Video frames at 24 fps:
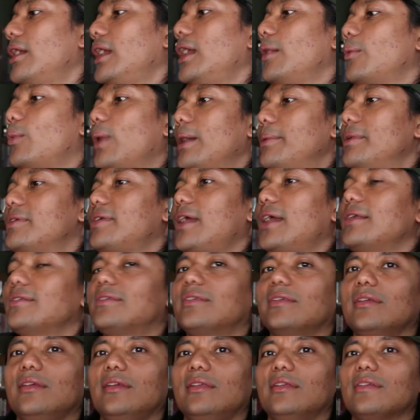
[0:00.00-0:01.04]
hey, wipe his
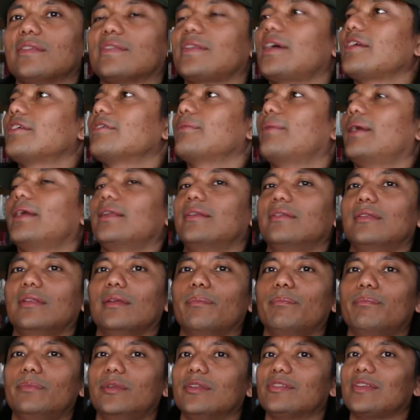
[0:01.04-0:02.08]
hands. He just touched
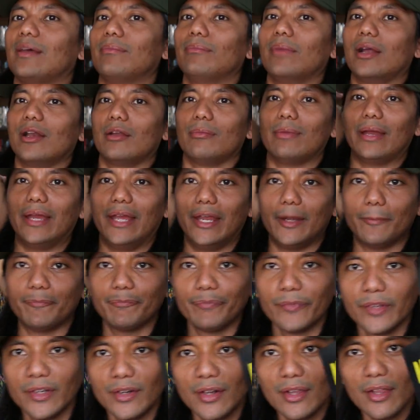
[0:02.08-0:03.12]
the sambal on my hand.
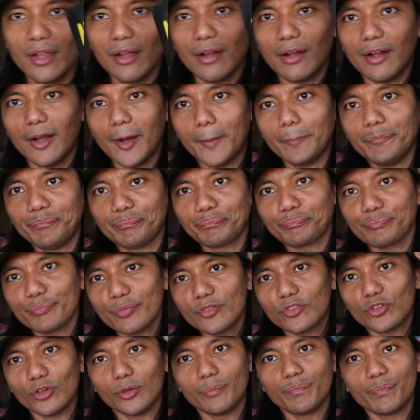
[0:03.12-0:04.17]

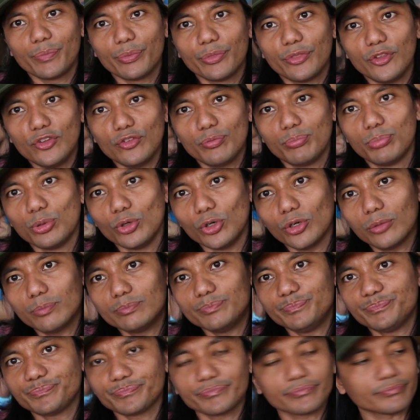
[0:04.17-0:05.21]
So, this book...
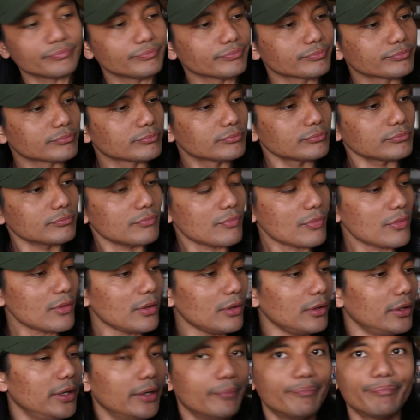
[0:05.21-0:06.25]

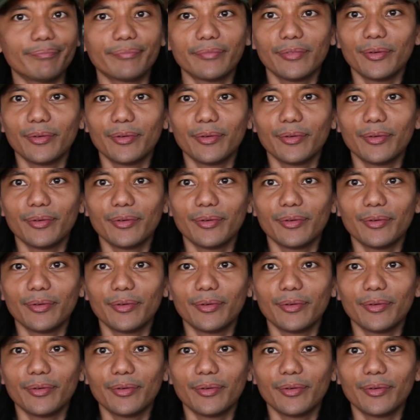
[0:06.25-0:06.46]
Hey,